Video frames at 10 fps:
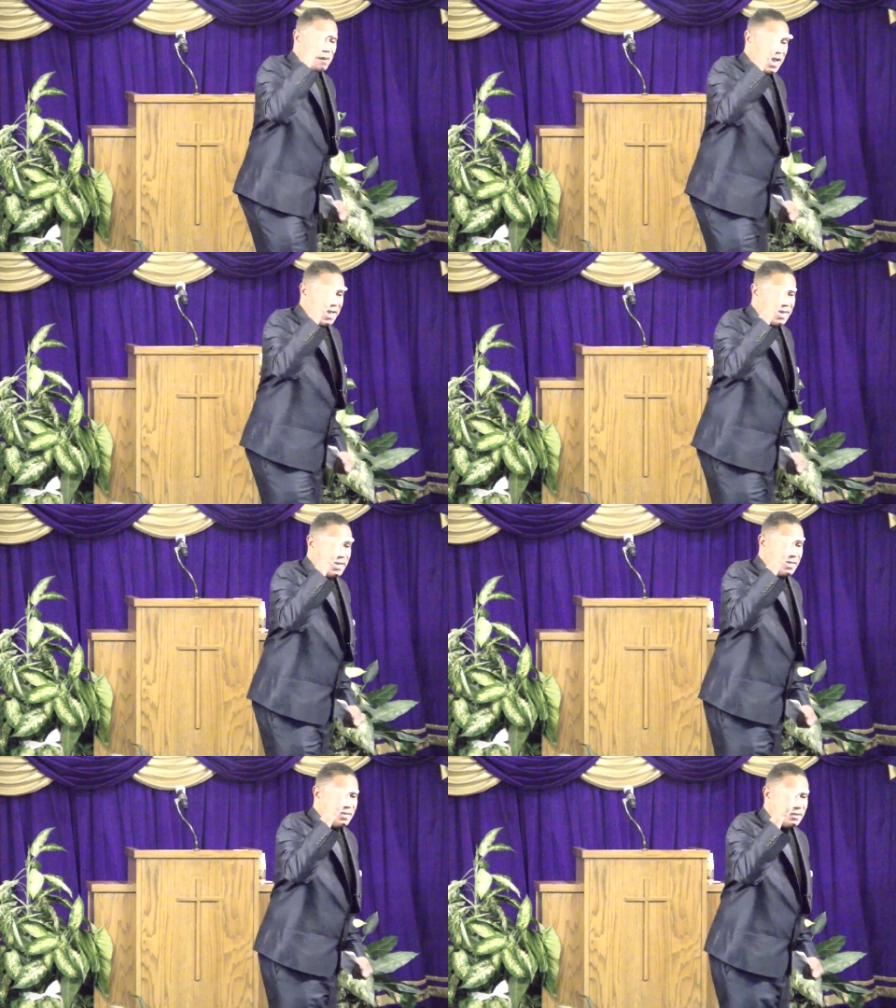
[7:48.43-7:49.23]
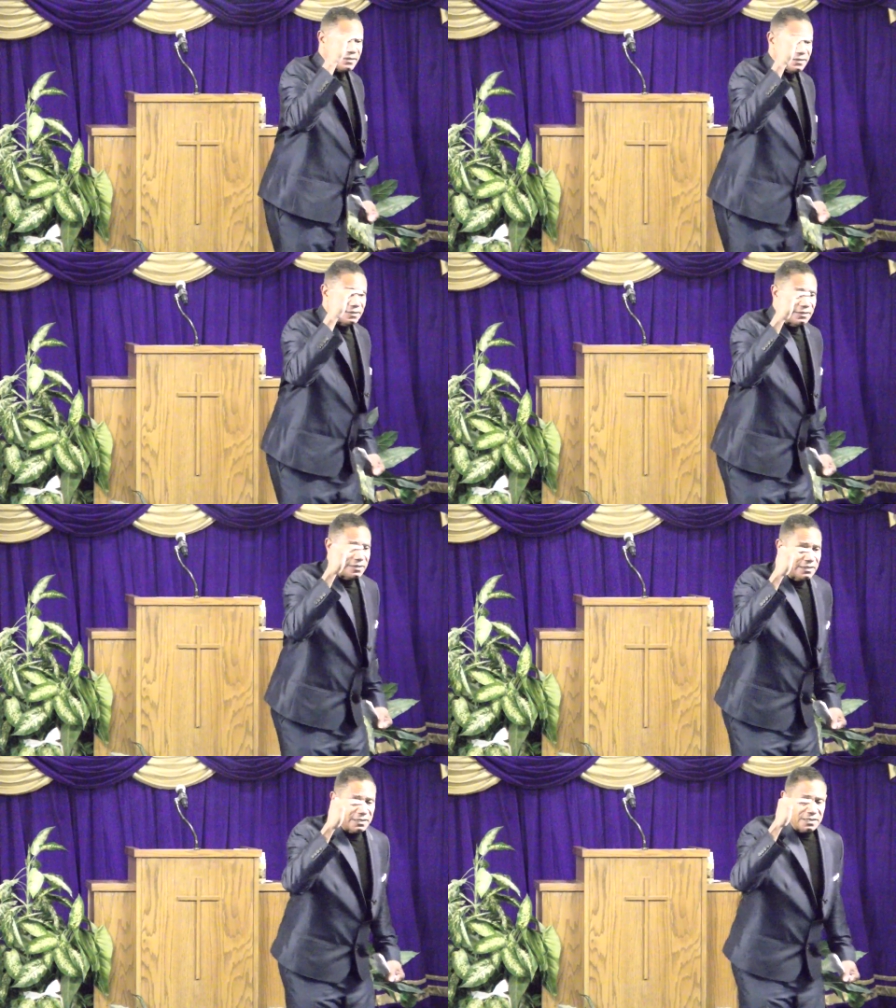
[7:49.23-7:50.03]
pain.
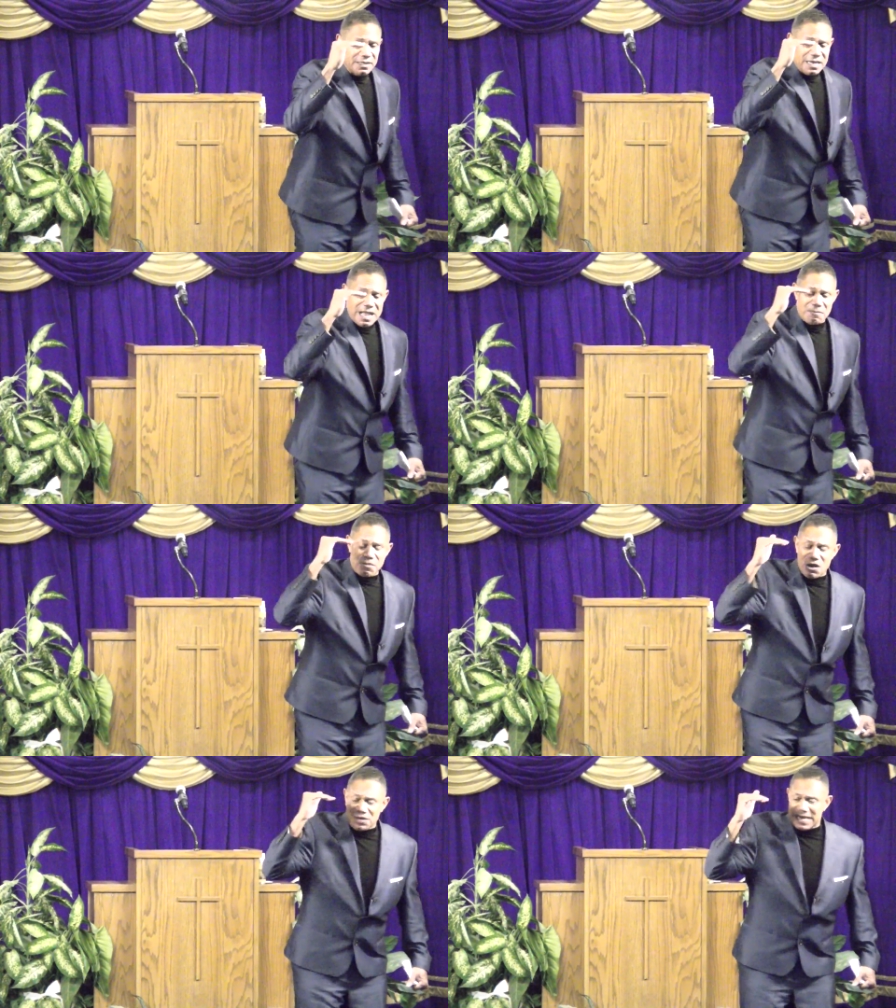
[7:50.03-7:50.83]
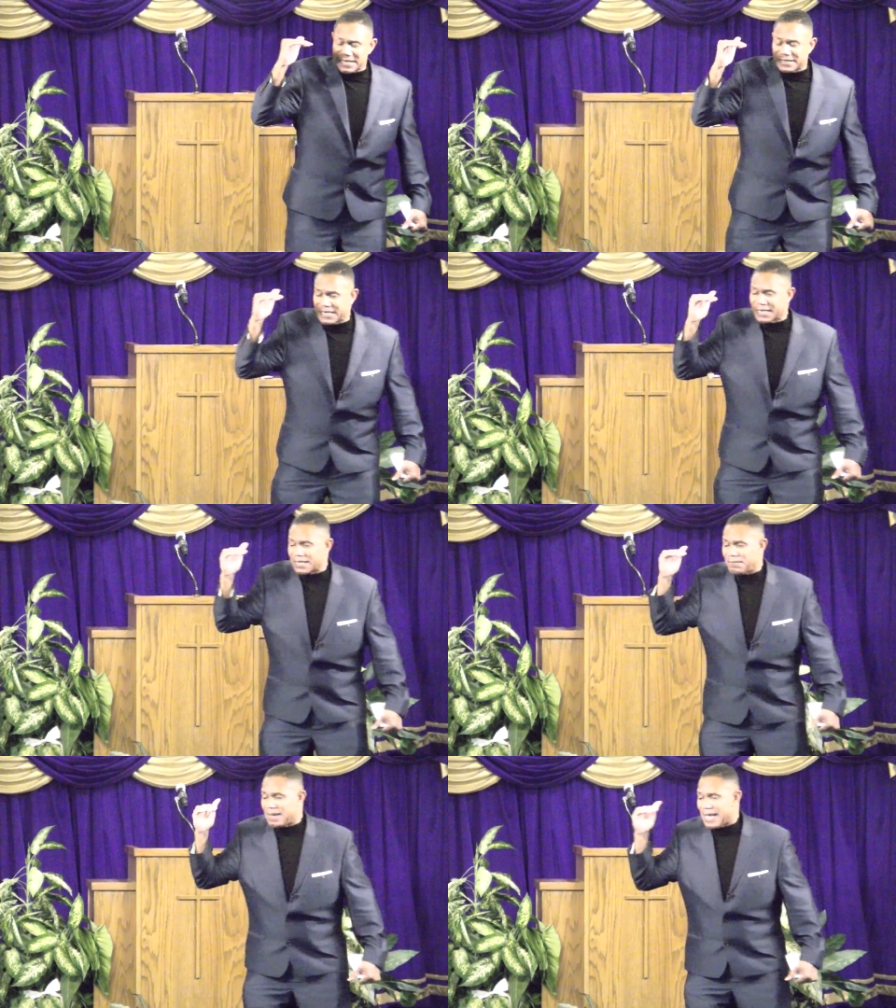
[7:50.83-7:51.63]
Hallelujah. I'm broken in the 10
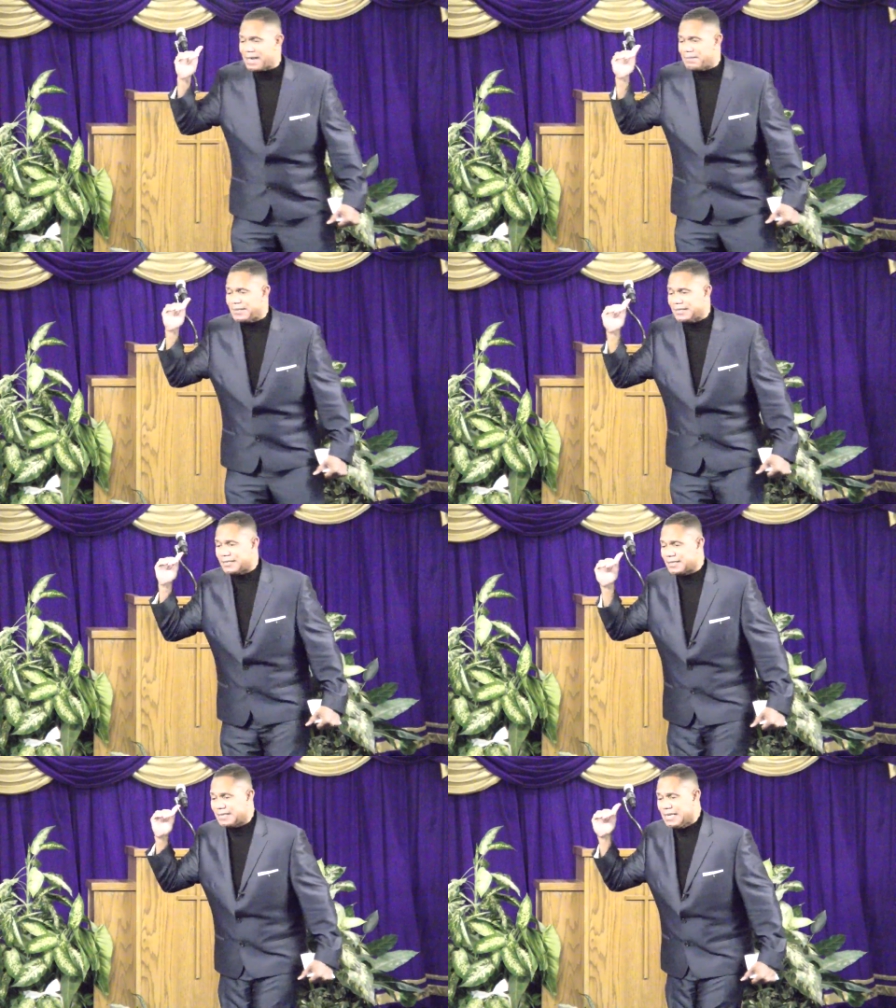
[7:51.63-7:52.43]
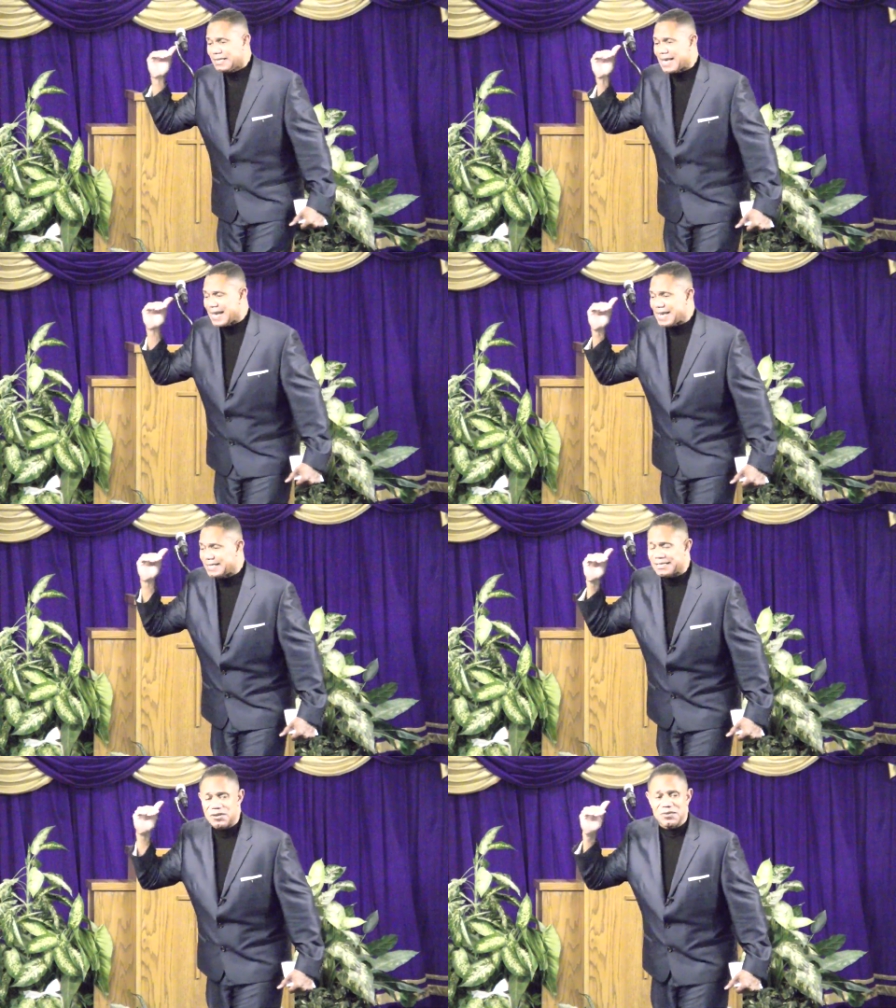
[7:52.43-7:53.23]
Commandments.
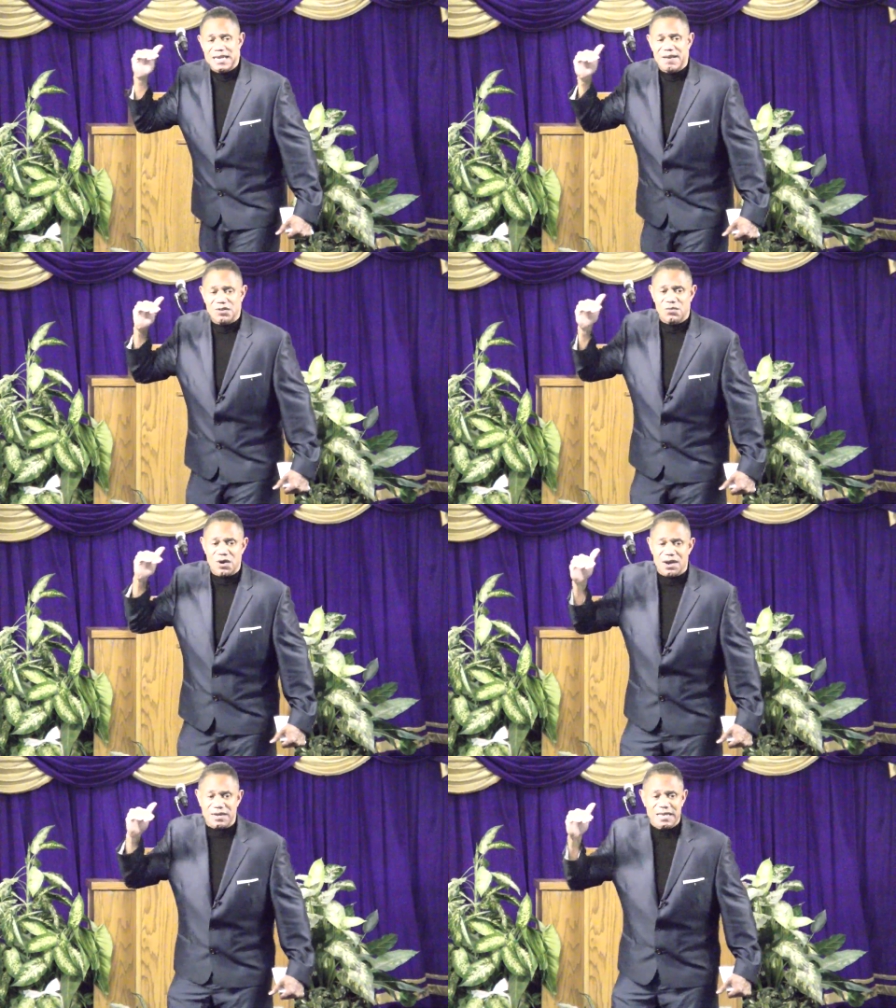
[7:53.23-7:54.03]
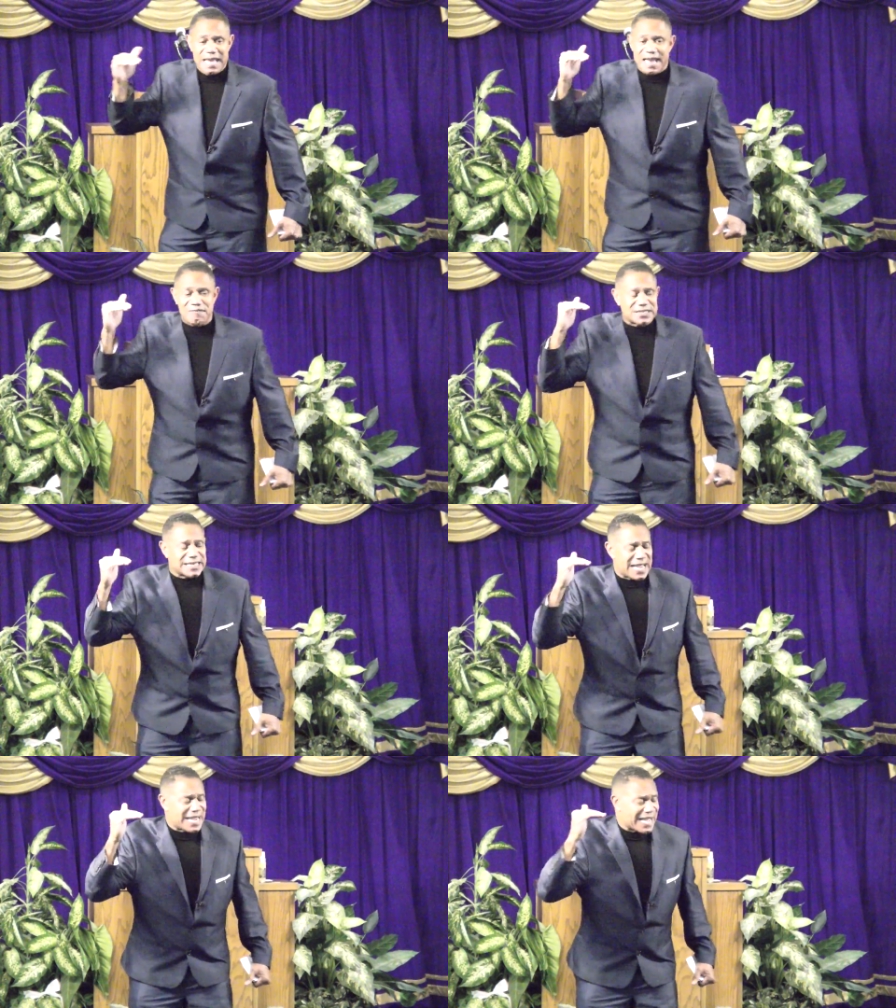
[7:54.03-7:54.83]
Things don't never work.
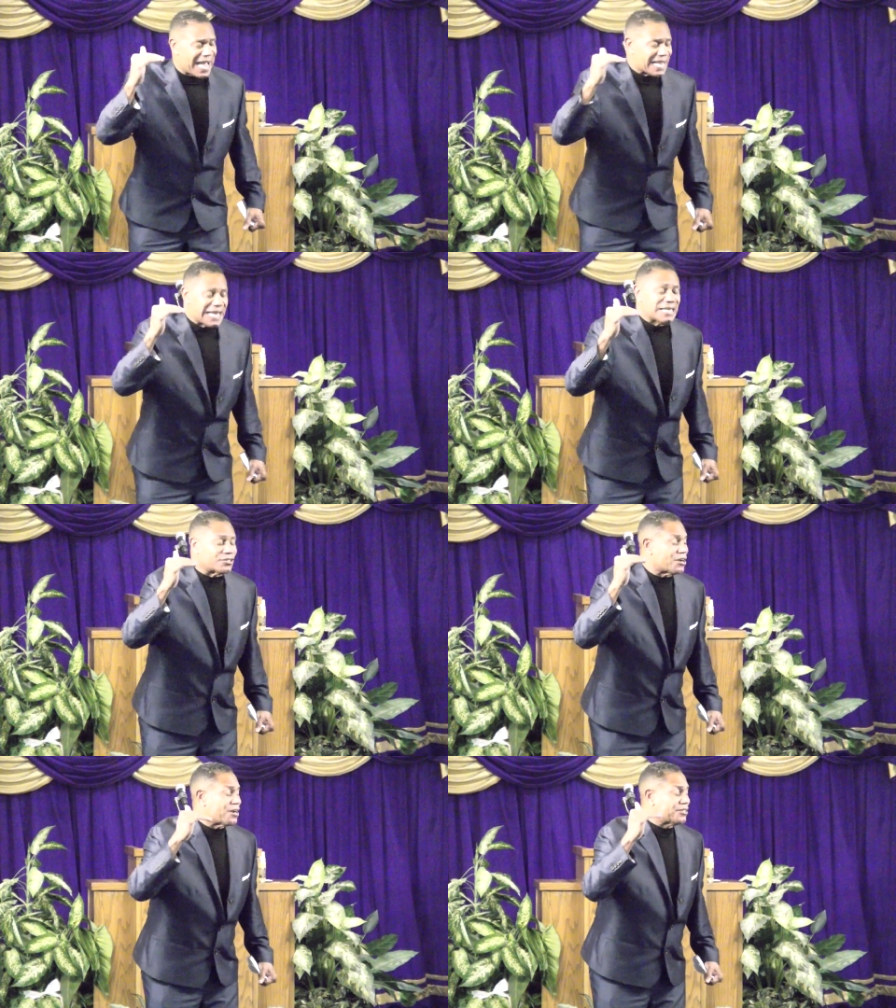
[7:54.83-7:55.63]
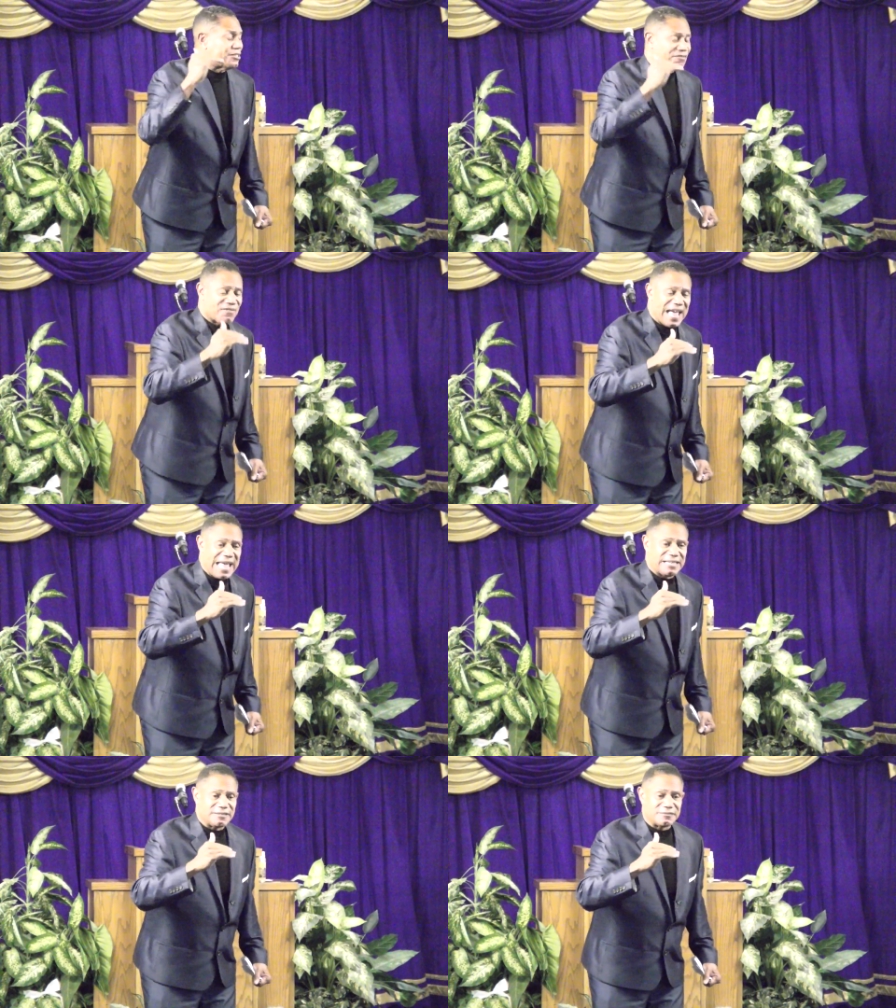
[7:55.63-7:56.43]
Everything I eat turns to
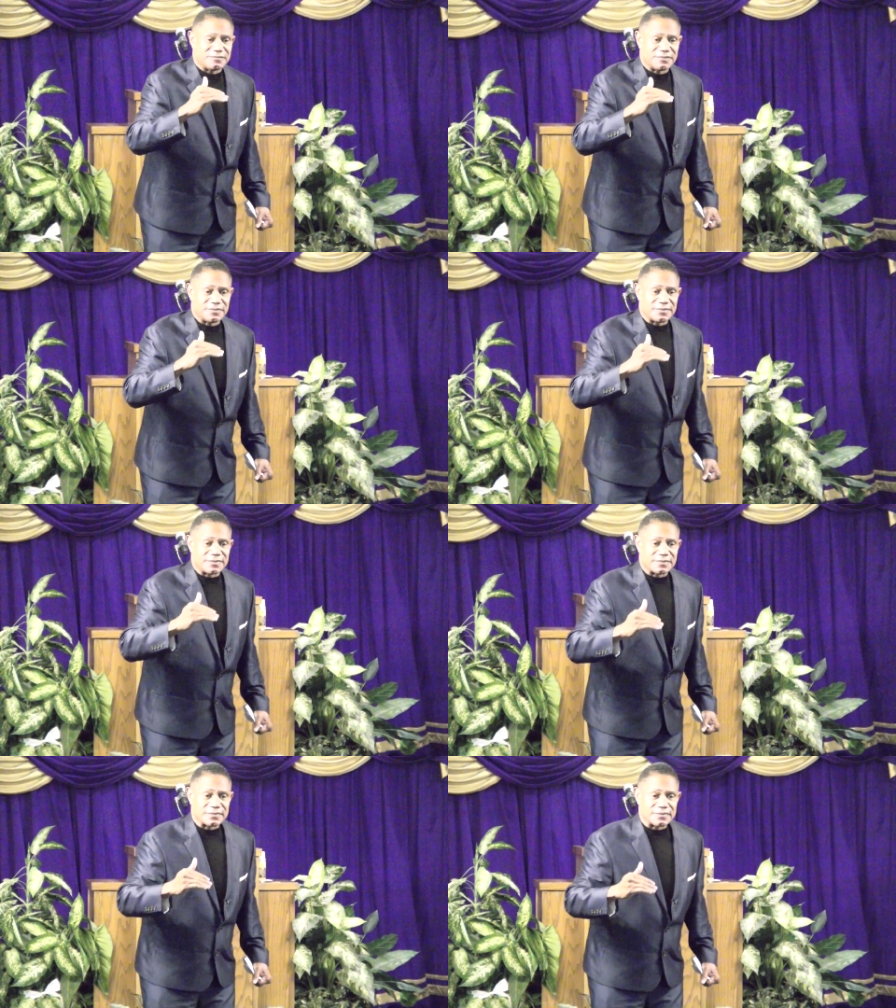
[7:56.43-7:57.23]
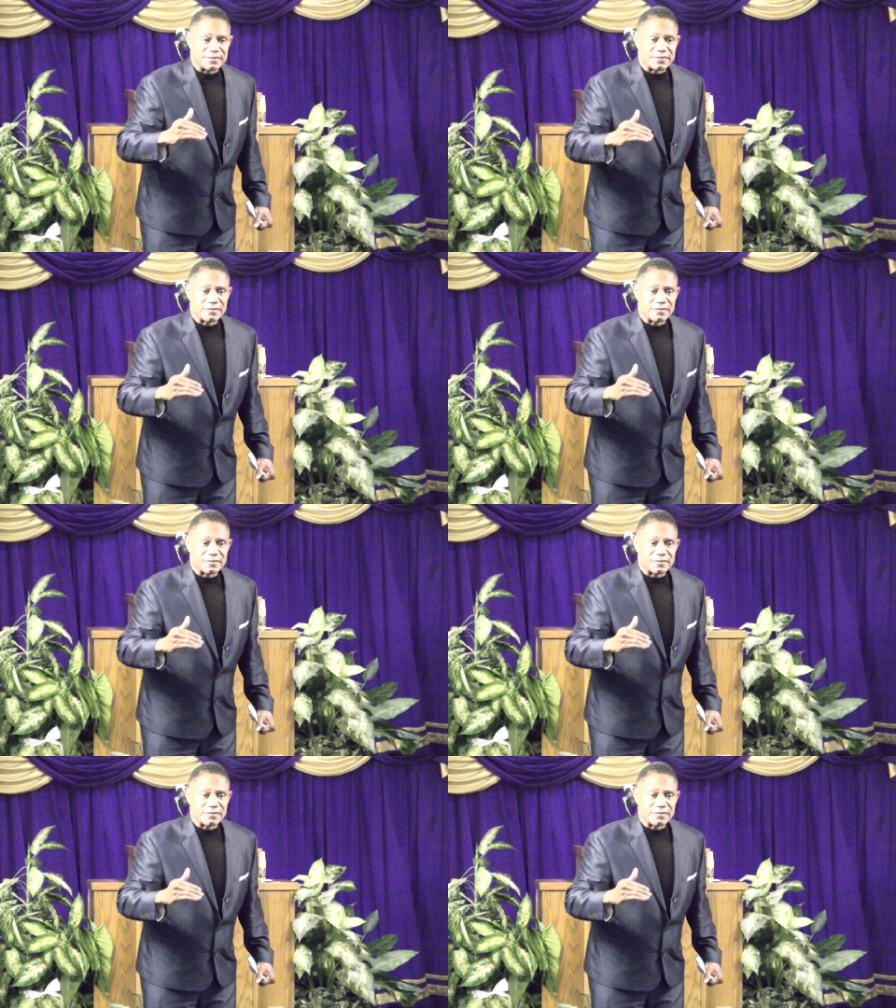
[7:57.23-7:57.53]
fat. Hallelujah.